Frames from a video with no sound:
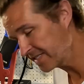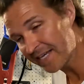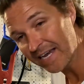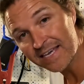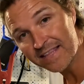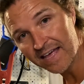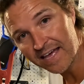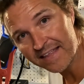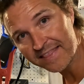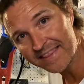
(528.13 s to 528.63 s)

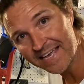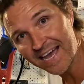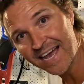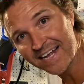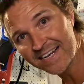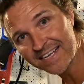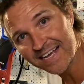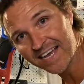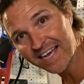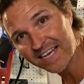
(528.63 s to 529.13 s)
say that
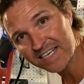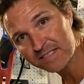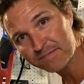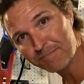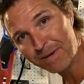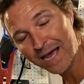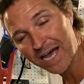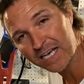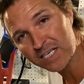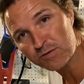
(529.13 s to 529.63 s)
that has
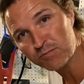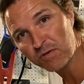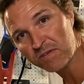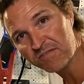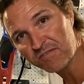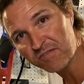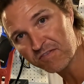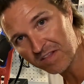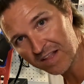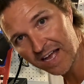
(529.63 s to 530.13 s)
passed with
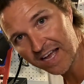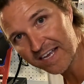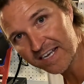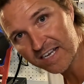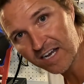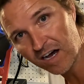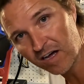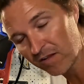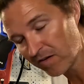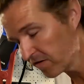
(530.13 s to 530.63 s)
flying
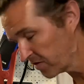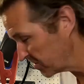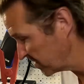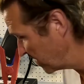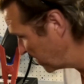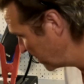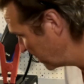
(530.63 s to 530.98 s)
colors.